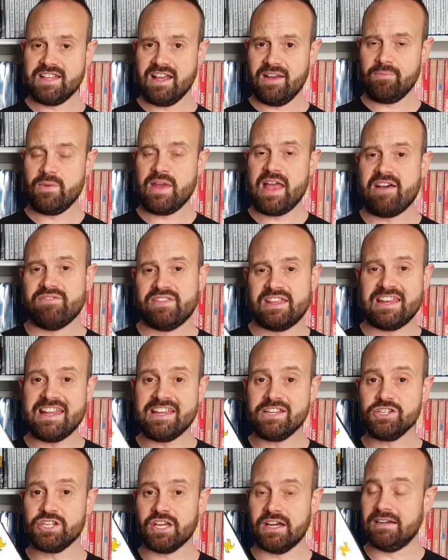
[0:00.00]
up, we have the
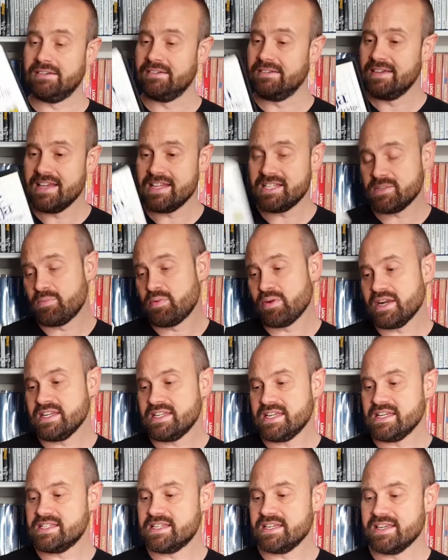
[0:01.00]
Ninja. It's a pretty
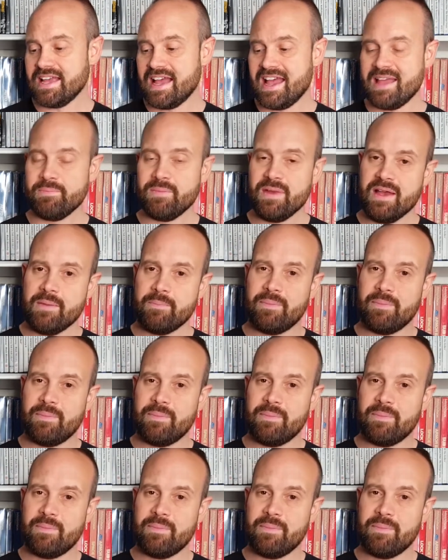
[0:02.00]
decent game,